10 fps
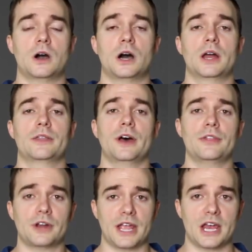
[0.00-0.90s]
On the
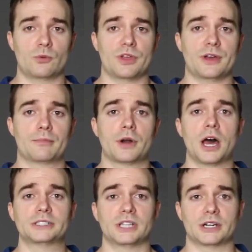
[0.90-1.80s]
other hand, with
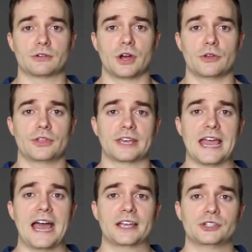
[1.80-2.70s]
product-led growth, the
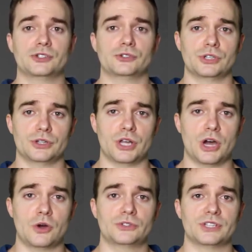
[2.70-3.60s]
CAC is usually
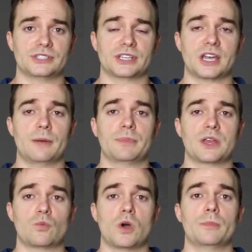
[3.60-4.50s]
low since a
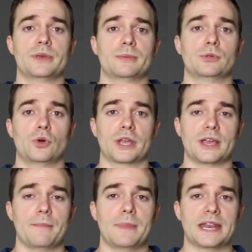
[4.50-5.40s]
company won't be
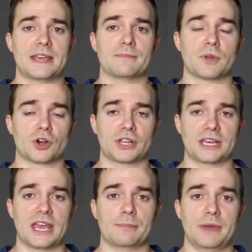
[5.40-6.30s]
employing many
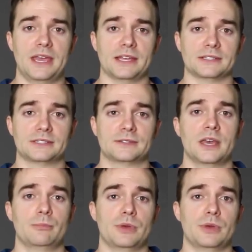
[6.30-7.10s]
marketing campaigns,